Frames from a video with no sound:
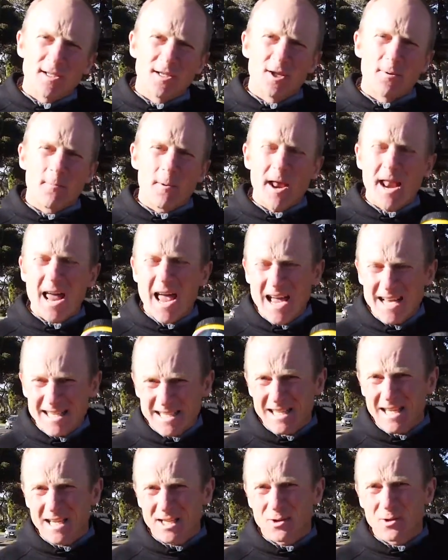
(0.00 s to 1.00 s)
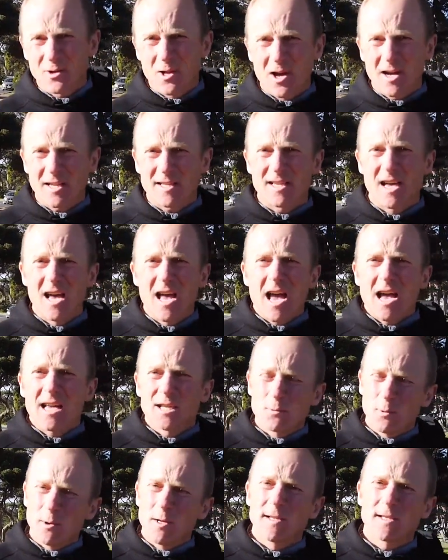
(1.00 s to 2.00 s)
in them. It has electrolytes as
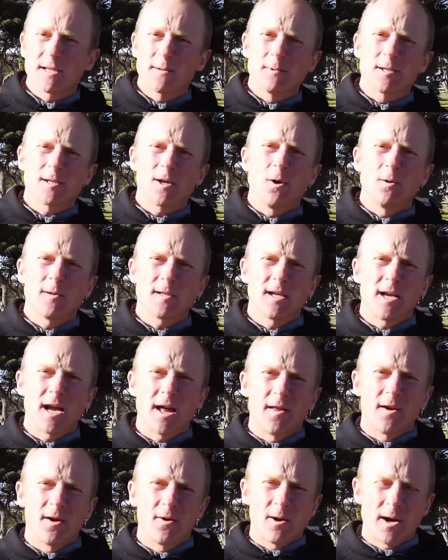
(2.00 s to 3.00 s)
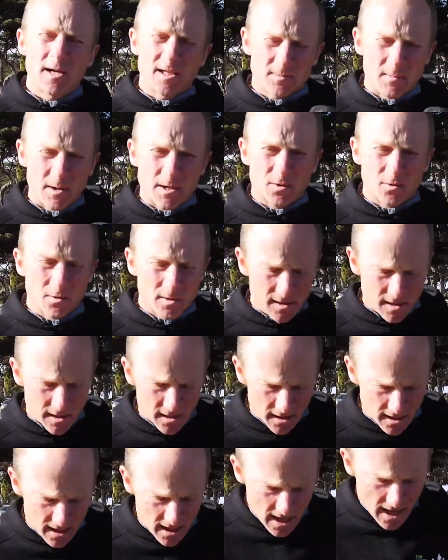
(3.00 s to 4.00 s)
well as some salts and other specialties in it